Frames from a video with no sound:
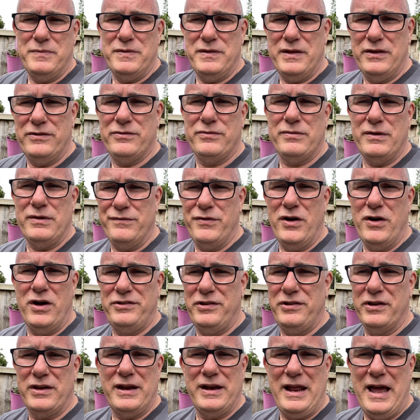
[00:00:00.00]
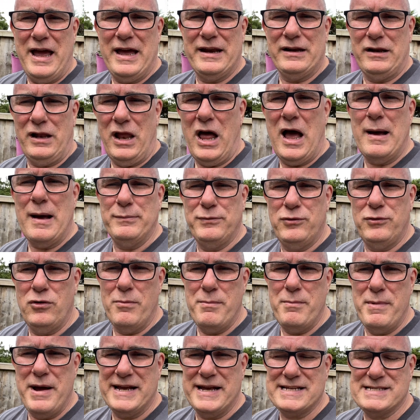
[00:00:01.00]
This inverter can handle up to a
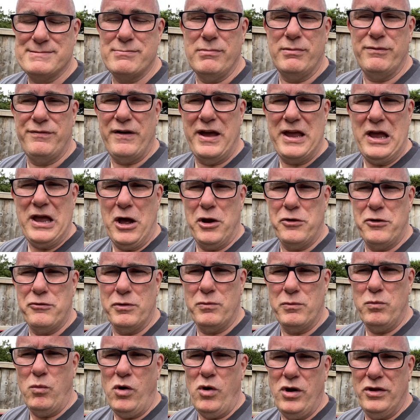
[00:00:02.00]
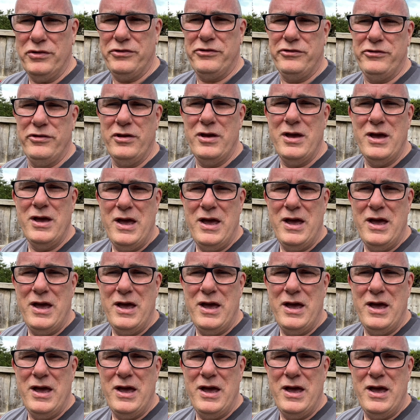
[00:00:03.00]
maximum of 800 watts.